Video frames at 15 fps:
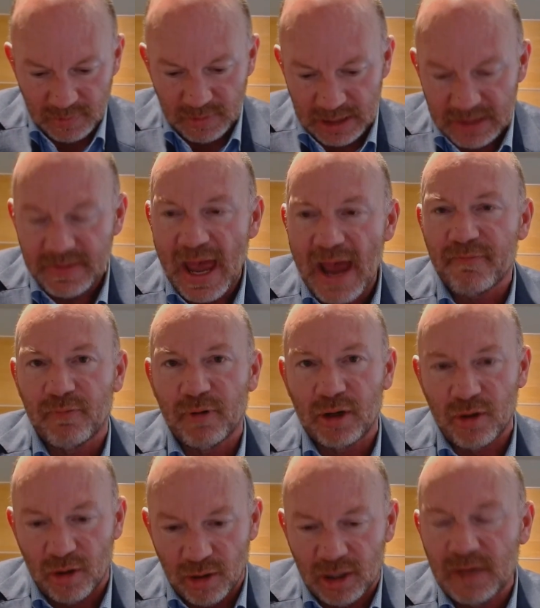in that
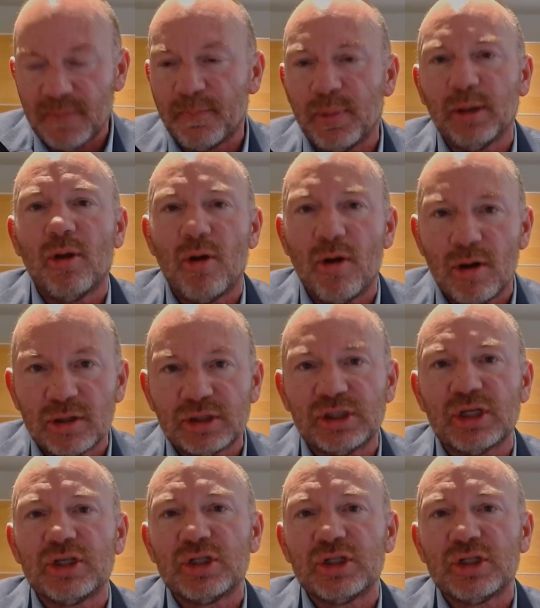regard belongs